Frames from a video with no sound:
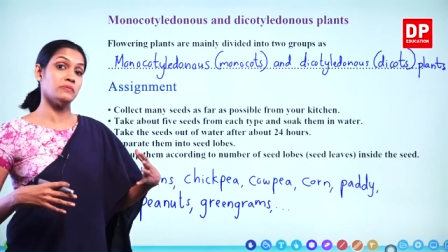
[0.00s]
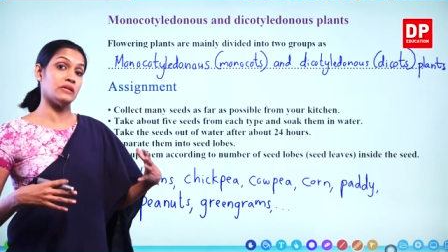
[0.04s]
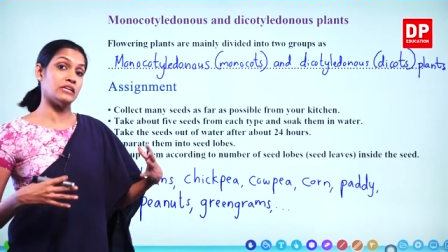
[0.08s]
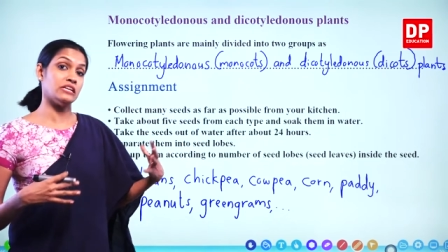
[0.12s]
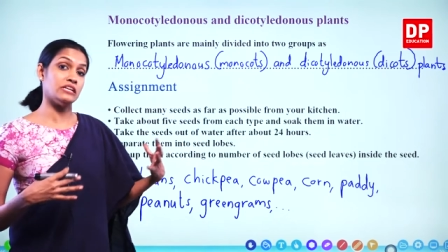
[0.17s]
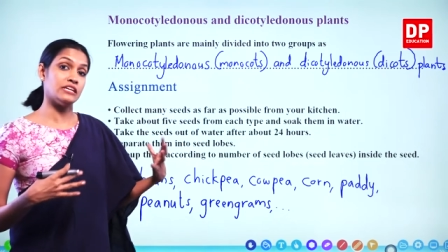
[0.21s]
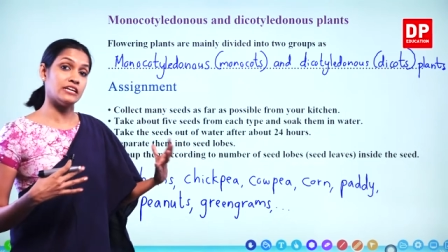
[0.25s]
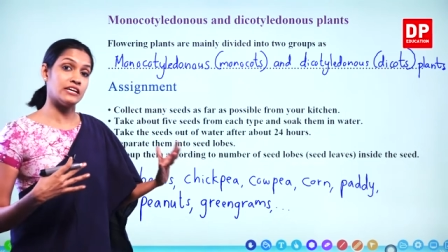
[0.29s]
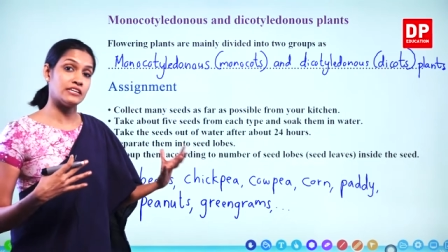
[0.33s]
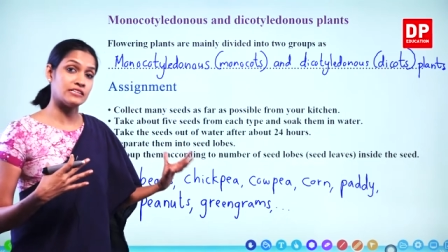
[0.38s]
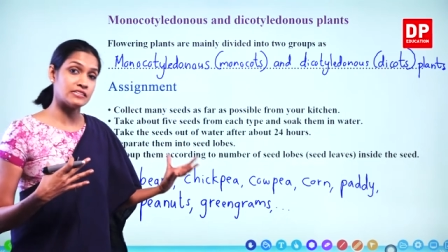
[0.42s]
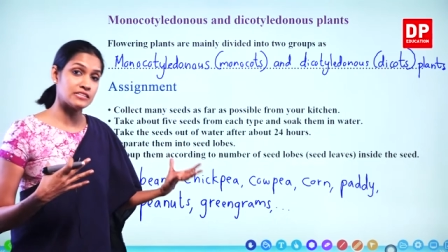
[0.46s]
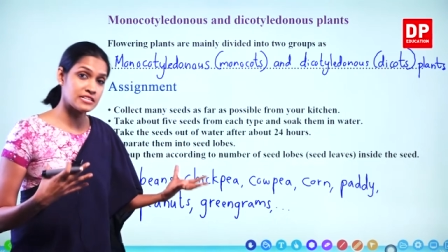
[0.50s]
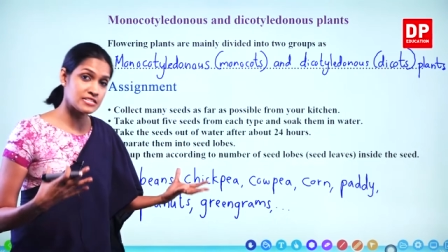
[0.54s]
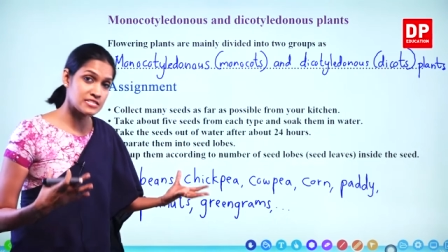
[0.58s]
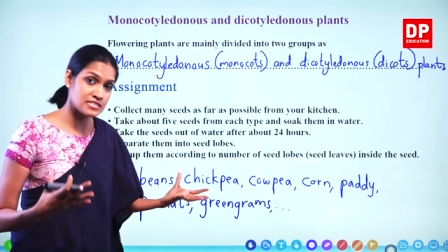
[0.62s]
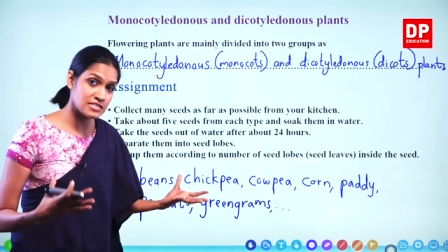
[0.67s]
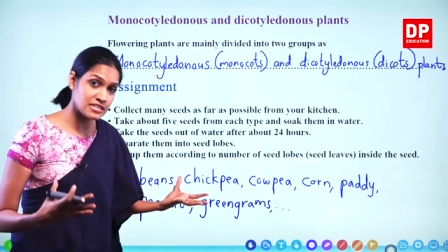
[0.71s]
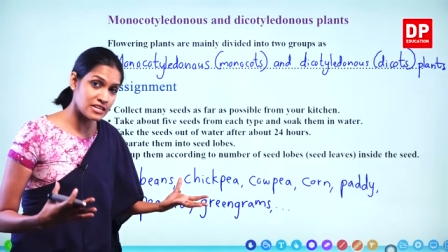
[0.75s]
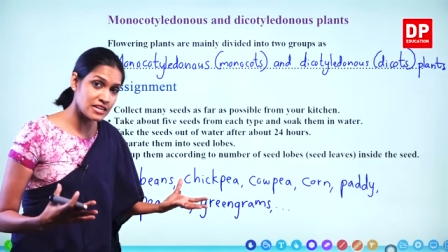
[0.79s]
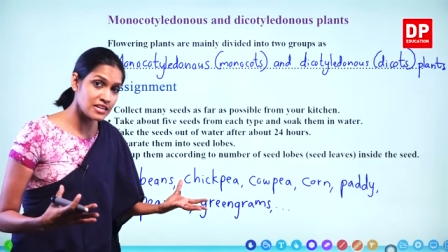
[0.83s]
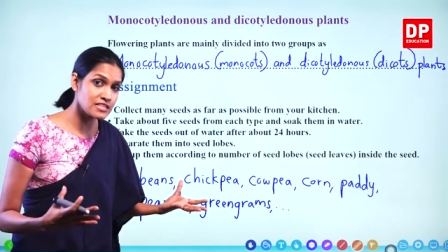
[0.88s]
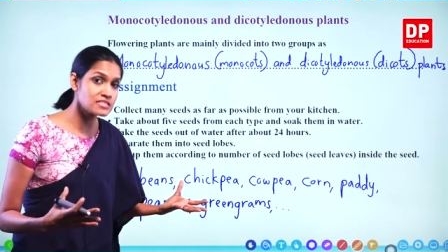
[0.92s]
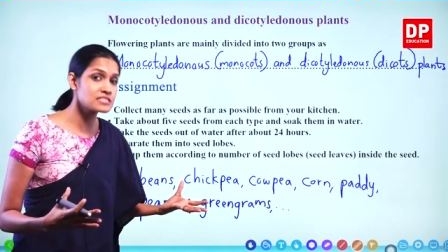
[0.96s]
many other
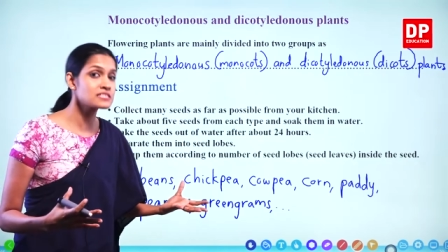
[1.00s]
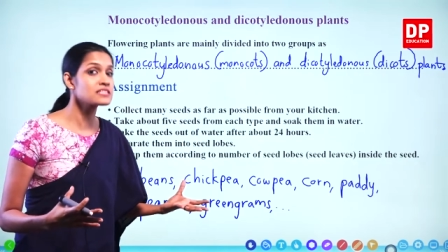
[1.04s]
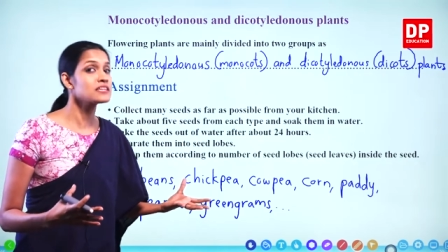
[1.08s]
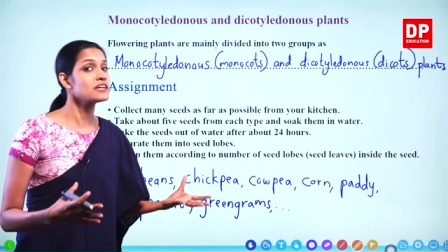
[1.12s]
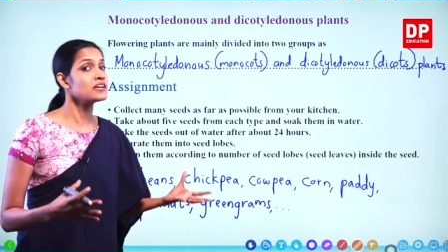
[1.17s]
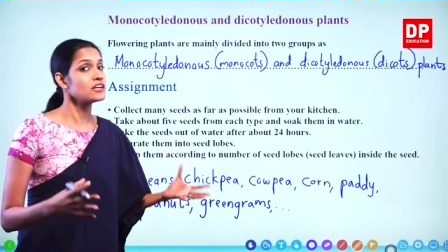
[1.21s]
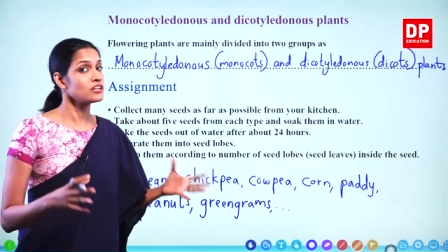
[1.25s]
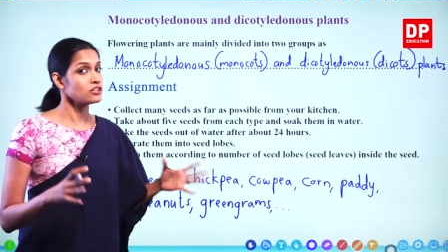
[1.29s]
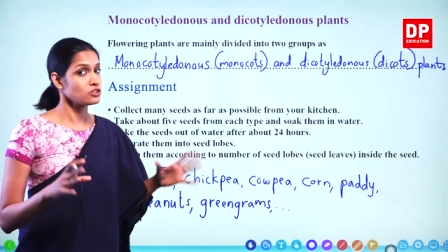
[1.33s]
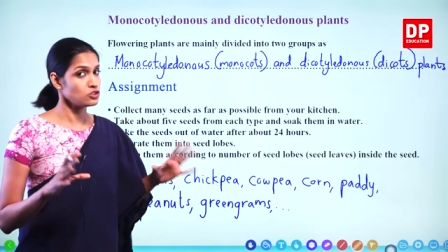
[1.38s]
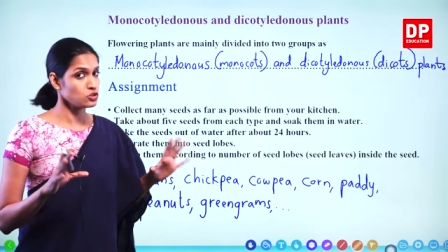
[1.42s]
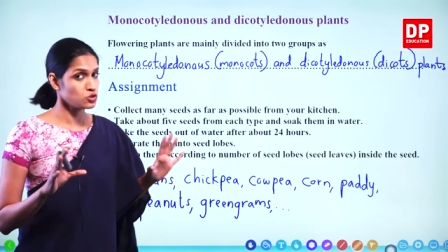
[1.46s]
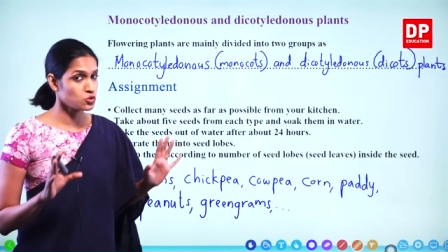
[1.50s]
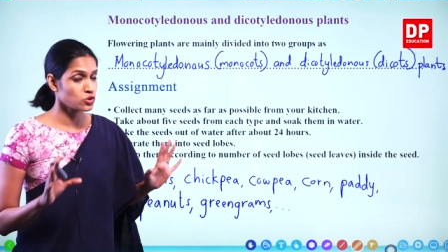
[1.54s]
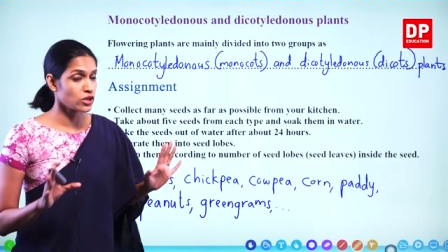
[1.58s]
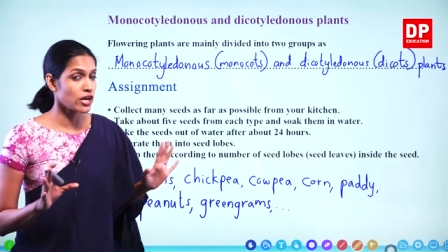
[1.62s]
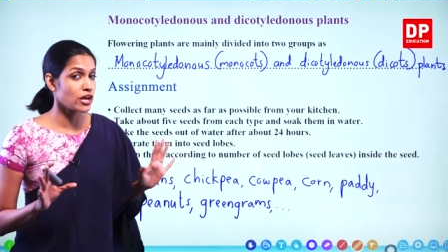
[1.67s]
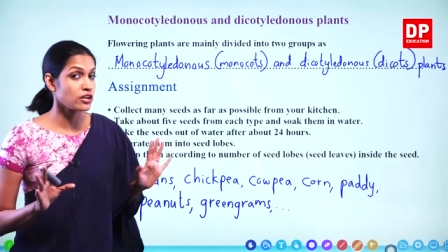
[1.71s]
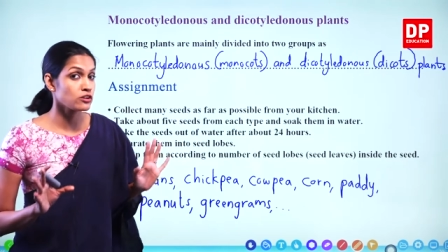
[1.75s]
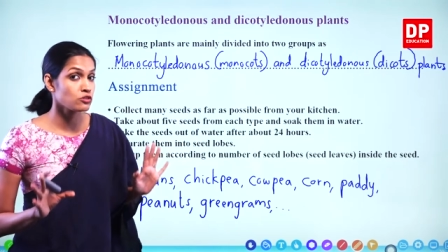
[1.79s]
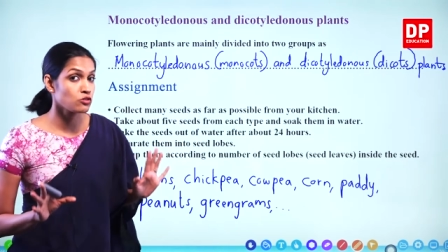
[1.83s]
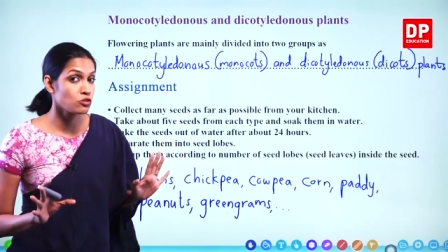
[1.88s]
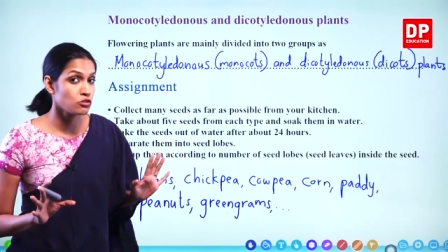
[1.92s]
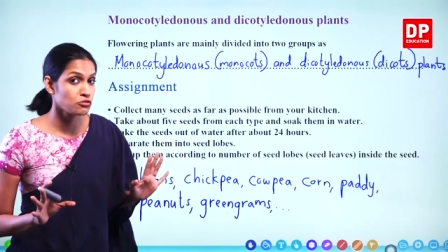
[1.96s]
seeds, you
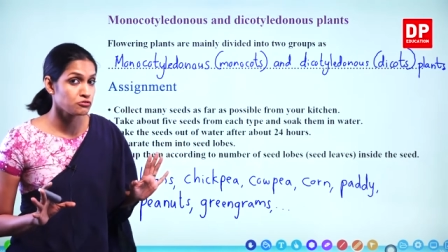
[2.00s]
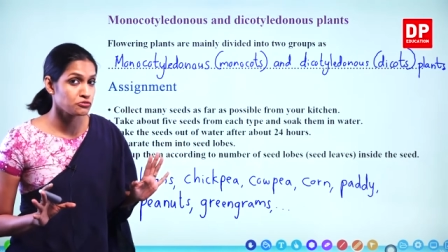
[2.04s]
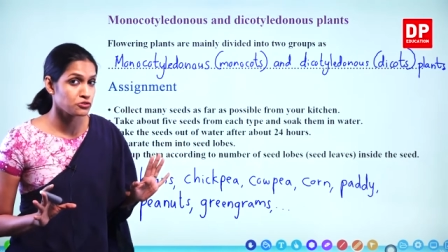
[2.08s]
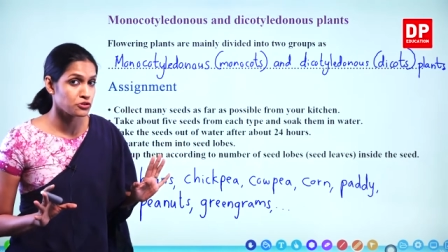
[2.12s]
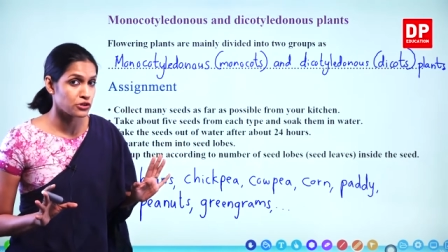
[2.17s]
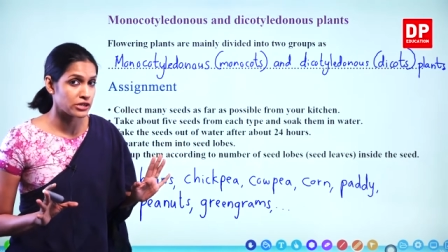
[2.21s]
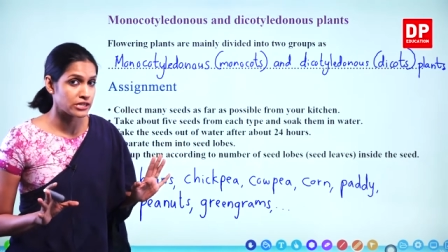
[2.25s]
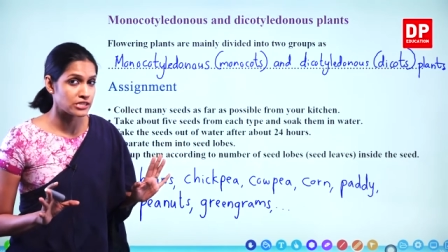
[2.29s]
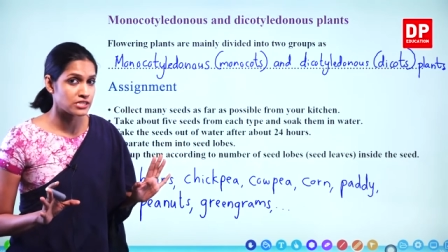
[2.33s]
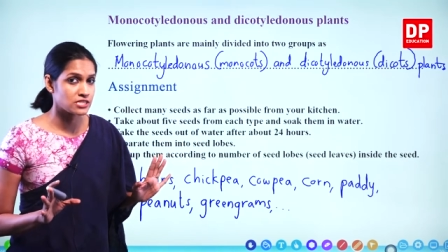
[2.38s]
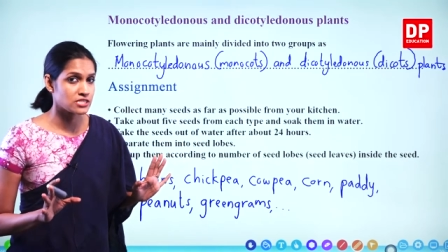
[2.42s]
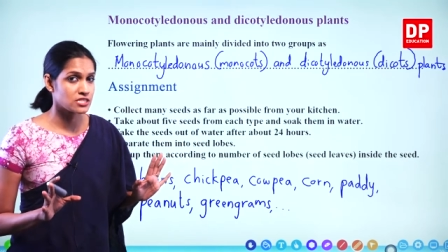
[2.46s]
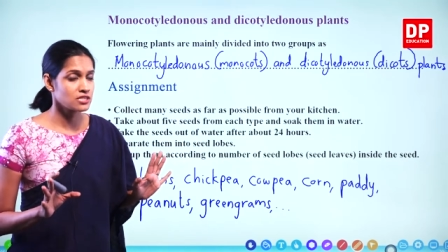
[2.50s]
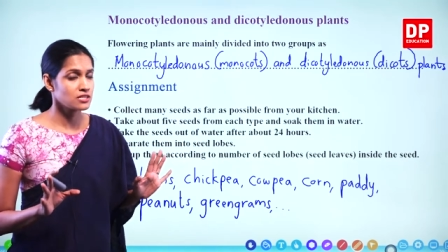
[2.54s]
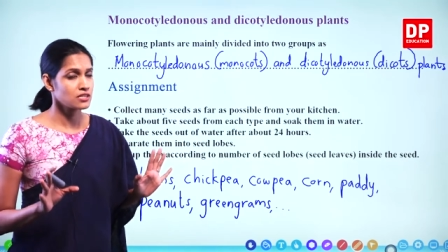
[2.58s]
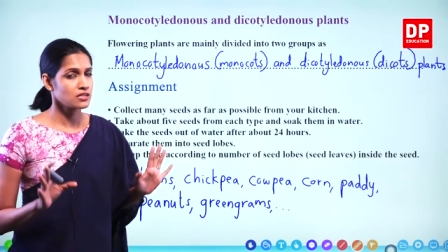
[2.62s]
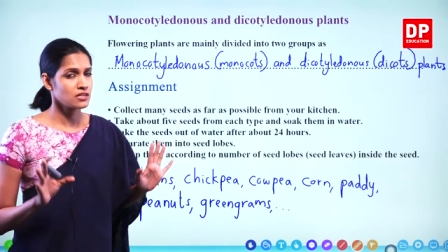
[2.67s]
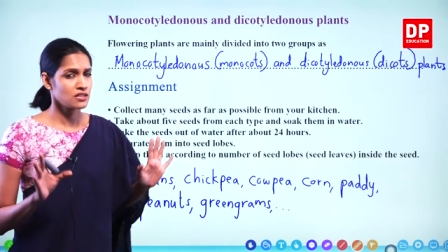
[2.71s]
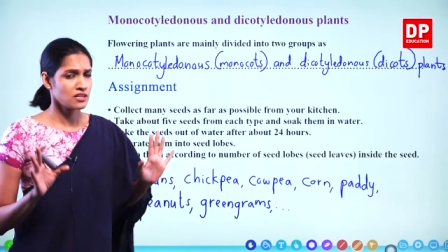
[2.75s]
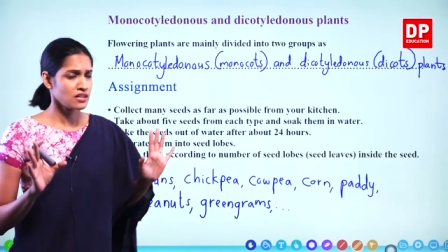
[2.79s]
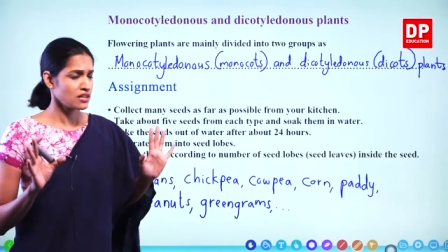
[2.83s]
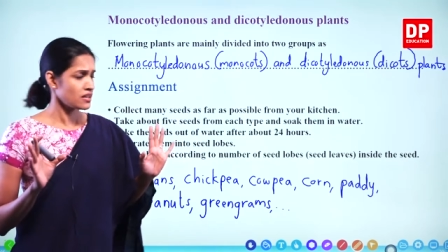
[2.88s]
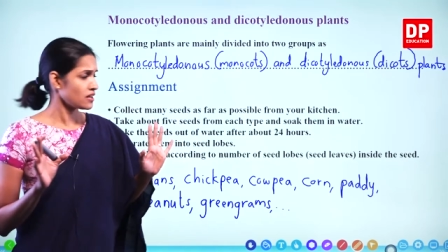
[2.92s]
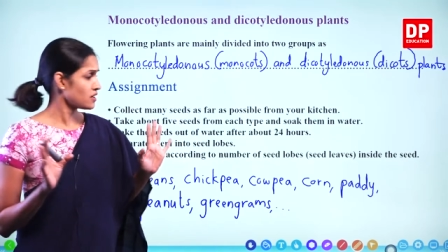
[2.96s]
can go for it.
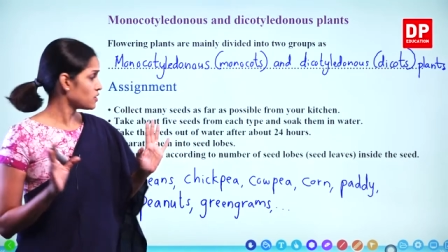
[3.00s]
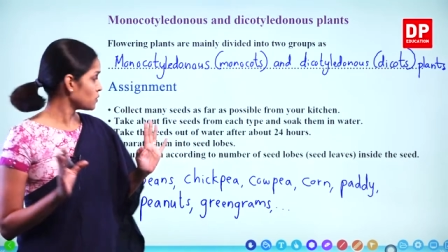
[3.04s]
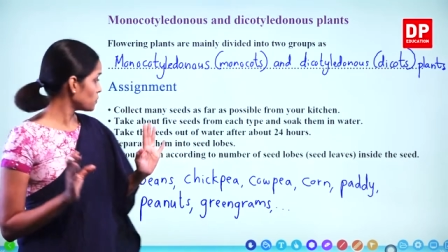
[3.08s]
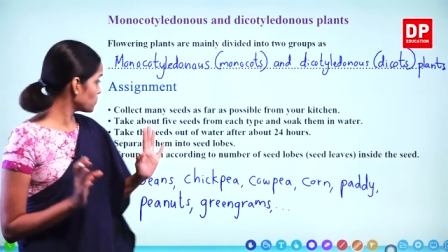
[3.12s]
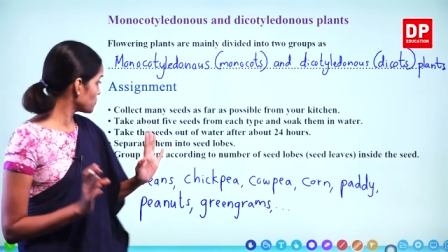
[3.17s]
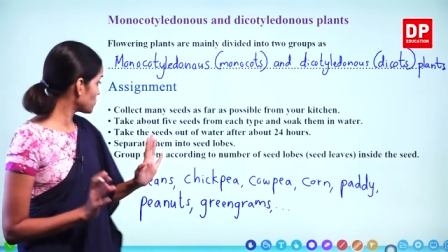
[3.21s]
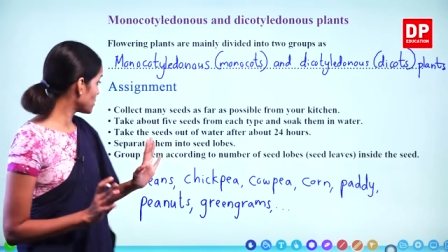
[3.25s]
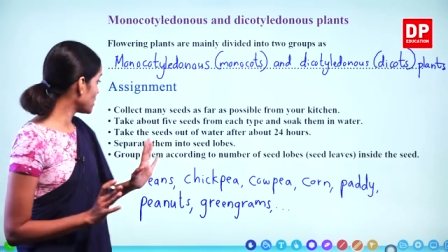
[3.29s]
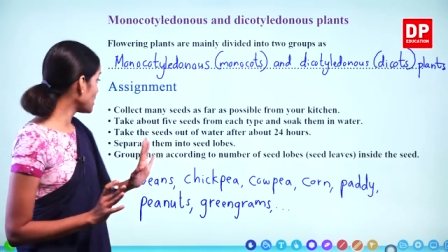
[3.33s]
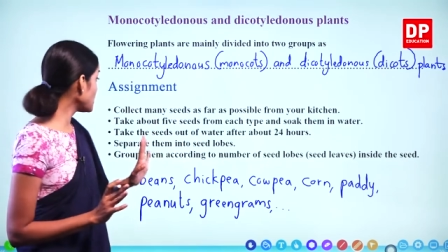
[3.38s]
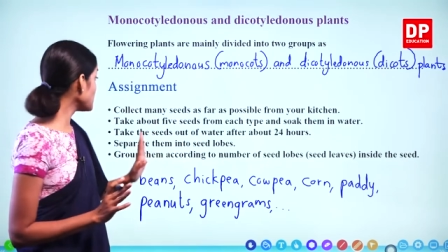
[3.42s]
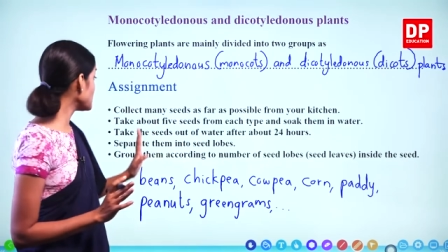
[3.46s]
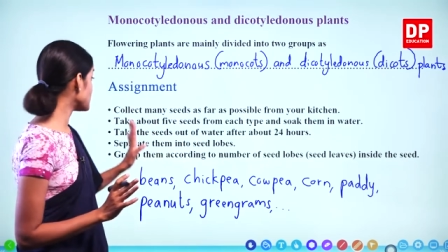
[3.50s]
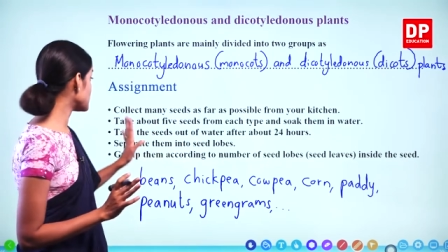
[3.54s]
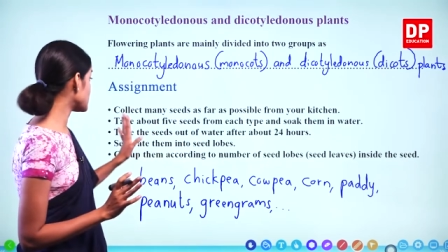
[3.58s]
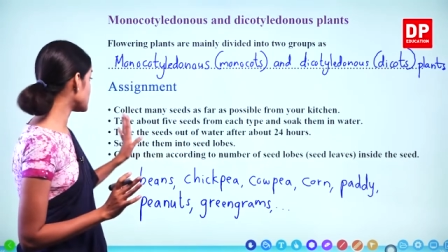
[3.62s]
Okay, it